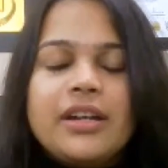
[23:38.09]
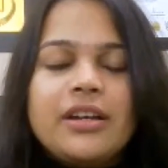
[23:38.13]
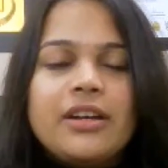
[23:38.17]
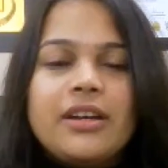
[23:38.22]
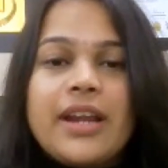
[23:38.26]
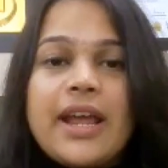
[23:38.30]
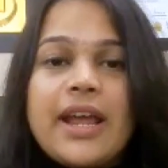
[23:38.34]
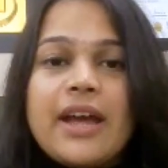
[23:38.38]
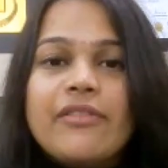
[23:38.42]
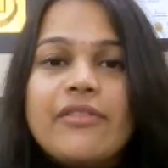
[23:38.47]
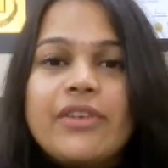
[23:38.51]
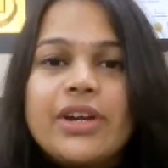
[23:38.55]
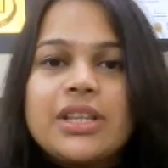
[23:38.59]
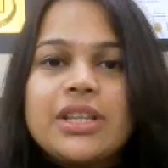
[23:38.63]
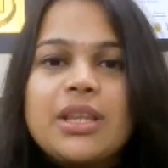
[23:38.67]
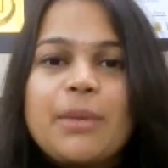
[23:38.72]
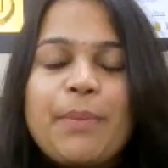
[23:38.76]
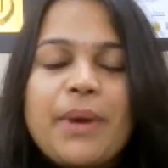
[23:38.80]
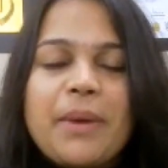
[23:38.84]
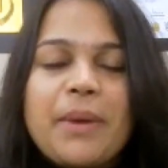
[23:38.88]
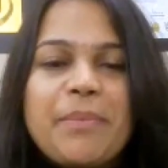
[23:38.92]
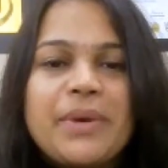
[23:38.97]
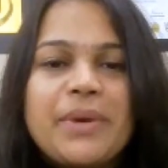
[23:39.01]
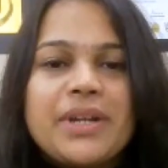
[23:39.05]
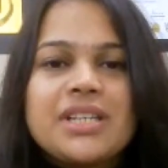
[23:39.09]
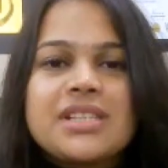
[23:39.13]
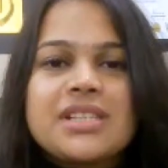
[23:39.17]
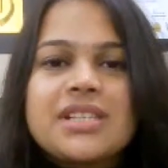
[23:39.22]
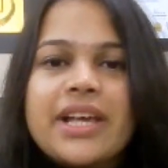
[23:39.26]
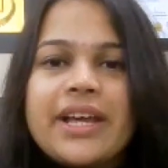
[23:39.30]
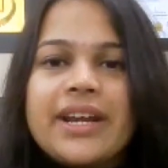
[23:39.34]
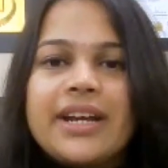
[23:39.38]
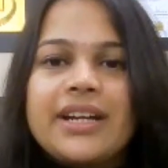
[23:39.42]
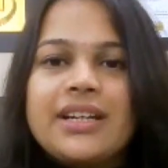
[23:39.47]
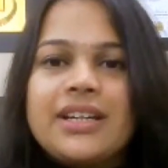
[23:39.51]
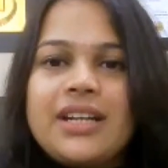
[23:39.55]
Never the paper is
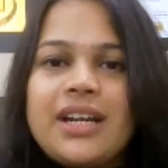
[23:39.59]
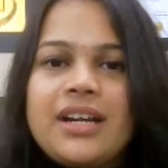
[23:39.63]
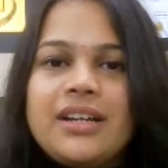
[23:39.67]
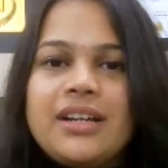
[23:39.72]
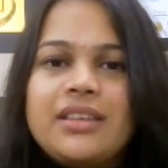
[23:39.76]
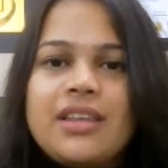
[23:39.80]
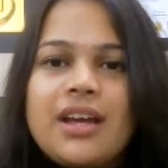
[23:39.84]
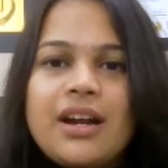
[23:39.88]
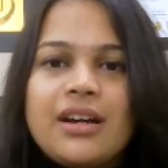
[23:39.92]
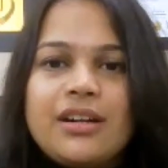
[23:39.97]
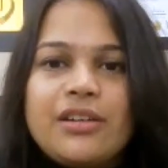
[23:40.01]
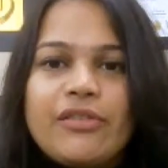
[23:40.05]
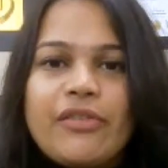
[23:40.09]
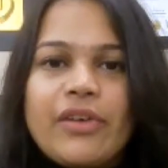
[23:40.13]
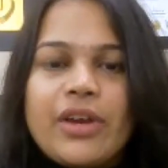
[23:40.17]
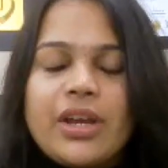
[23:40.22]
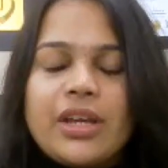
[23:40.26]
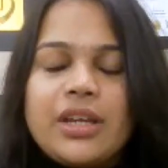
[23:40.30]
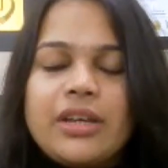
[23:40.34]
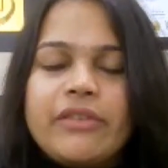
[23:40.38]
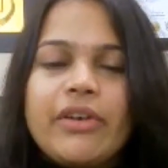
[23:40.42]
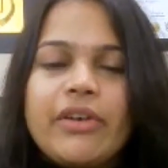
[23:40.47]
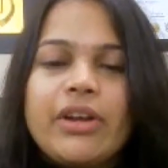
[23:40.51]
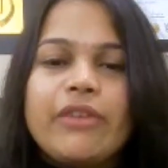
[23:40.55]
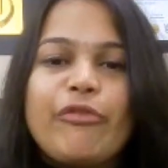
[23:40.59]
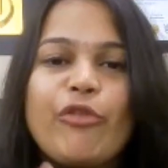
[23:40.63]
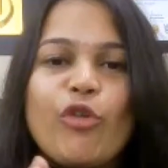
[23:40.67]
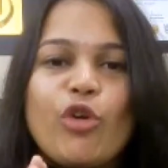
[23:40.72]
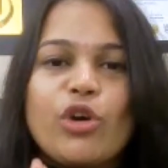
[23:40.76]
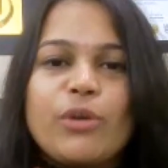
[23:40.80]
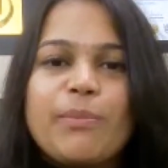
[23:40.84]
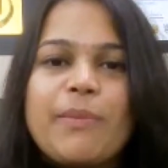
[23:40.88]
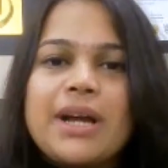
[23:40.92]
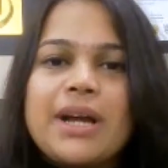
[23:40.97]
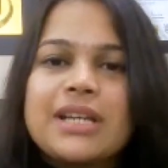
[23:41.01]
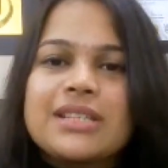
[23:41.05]
corrected that way. Even
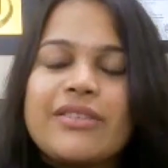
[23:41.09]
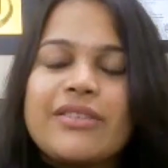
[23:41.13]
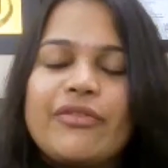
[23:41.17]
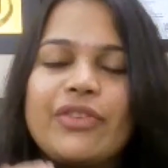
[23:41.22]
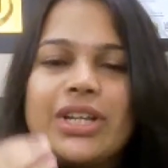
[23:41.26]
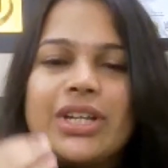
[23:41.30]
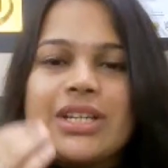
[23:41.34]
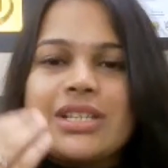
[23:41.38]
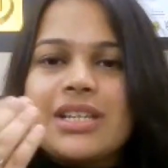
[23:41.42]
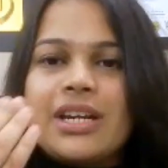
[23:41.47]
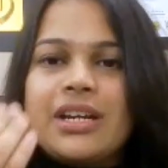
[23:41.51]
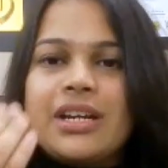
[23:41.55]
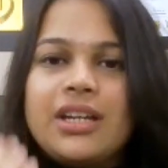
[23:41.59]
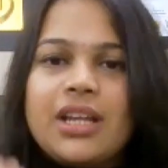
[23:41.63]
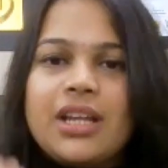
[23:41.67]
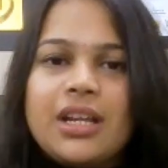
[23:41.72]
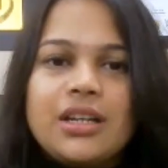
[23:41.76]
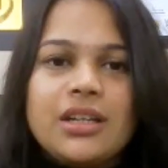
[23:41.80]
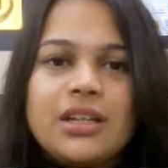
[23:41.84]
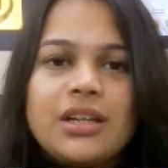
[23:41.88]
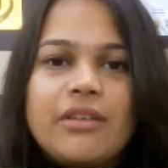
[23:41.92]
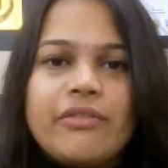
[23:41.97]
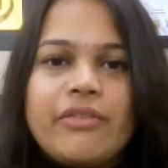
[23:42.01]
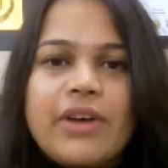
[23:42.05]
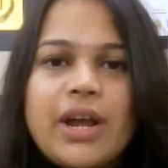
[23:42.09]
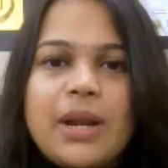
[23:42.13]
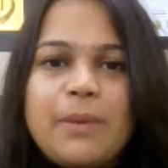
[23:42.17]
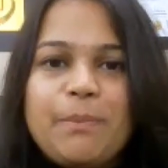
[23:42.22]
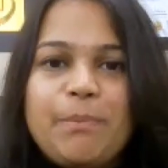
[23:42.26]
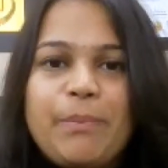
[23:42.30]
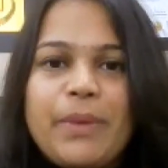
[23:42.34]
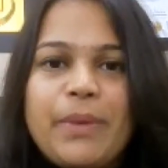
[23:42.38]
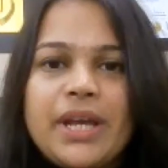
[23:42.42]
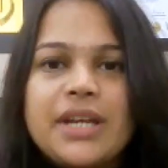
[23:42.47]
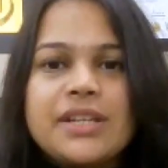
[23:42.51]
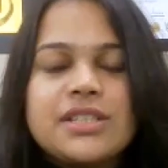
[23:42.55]
4 marks, if it is written in a
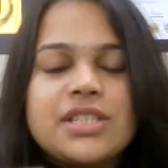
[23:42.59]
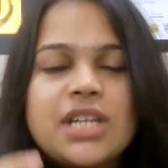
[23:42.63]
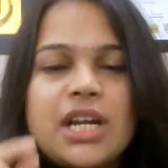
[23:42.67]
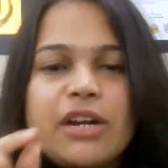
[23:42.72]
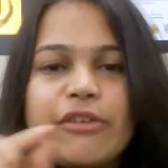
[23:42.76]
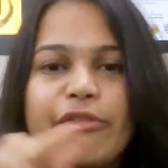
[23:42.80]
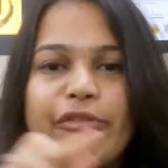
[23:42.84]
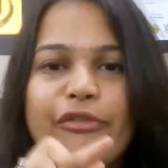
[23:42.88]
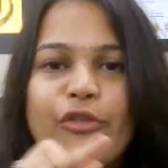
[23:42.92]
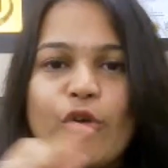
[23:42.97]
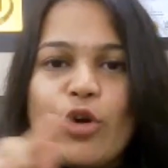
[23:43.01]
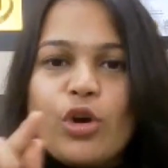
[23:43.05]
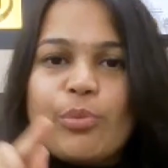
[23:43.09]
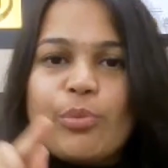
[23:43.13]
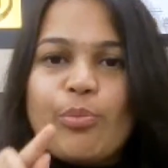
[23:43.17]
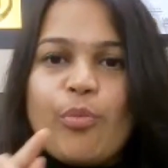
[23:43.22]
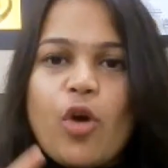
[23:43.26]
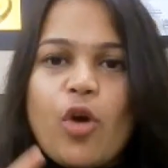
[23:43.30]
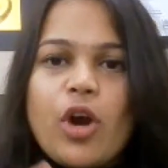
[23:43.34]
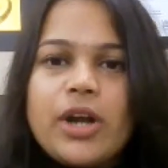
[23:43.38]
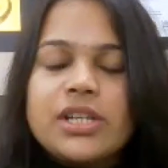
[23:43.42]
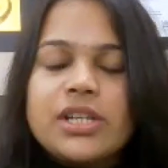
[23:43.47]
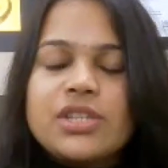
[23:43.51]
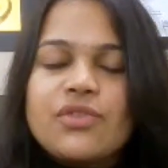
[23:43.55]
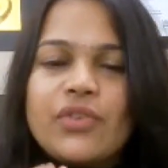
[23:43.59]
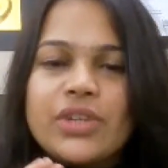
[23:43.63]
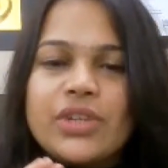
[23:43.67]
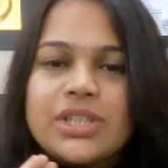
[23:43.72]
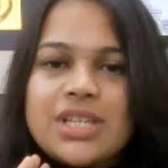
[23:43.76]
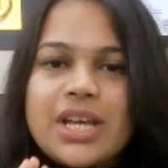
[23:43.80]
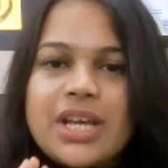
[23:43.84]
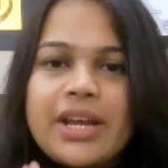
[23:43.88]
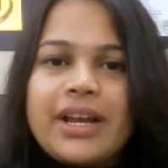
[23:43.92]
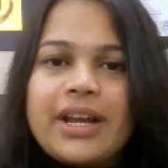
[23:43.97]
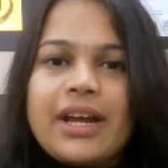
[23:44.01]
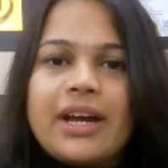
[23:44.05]
1 page and 4 points which
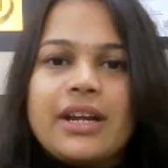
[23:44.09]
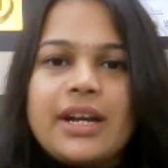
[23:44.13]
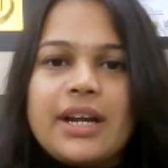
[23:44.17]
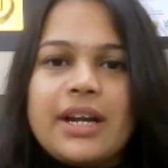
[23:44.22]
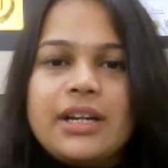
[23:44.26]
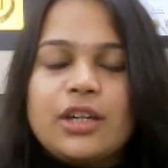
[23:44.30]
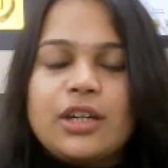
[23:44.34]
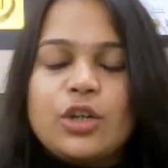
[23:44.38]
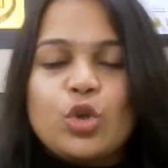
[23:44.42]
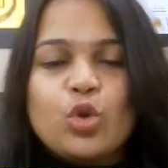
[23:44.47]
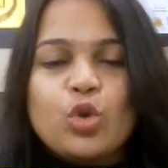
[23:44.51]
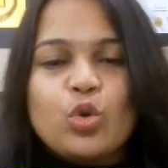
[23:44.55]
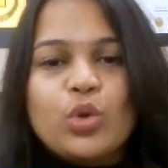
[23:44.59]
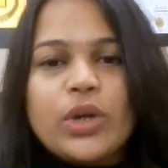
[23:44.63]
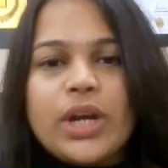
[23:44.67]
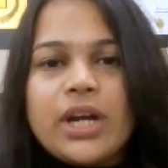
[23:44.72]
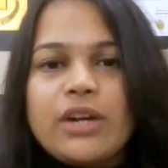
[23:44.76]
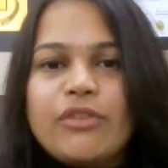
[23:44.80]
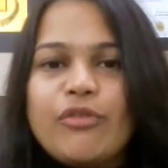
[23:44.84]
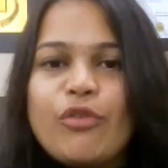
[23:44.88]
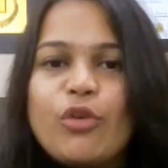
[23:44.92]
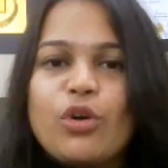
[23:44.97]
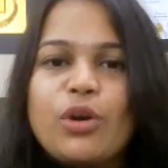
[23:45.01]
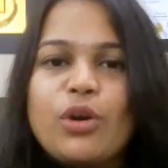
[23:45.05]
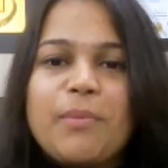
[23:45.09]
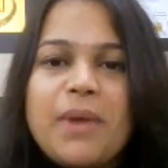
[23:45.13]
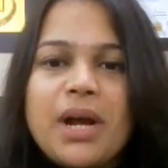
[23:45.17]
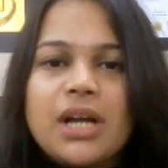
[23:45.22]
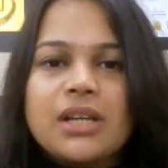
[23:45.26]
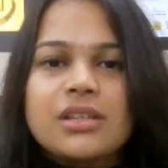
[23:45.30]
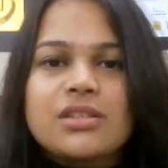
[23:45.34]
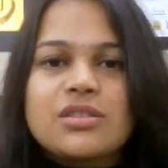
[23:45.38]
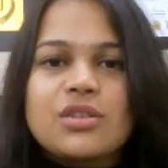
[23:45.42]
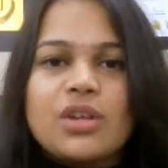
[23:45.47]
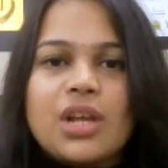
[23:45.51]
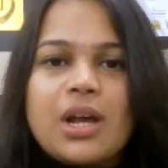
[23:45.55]
are correct, you get 4
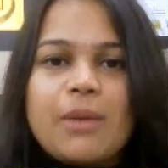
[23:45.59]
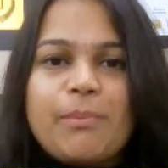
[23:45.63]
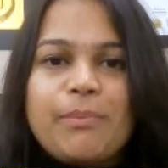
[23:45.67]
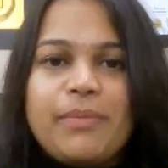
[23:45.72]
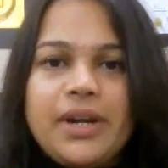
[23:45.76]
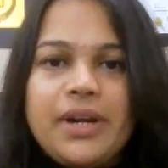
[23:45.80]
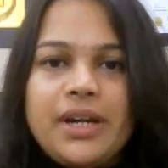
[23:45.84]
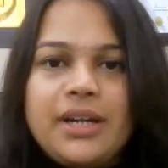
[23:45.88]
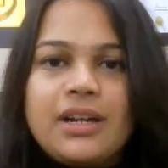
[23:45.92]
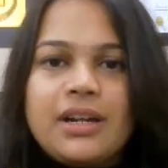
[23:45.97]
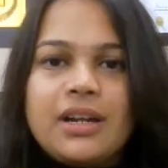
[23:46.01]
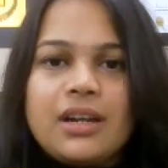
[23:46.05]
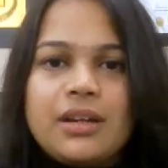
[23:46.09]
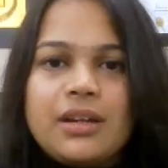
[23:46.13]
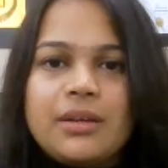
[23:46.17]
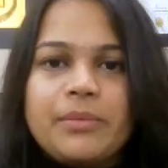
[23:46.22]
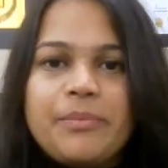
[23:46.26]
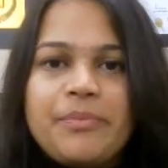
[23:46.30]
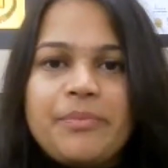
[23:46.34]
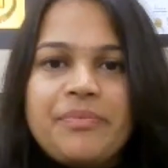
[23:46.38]
marks completely.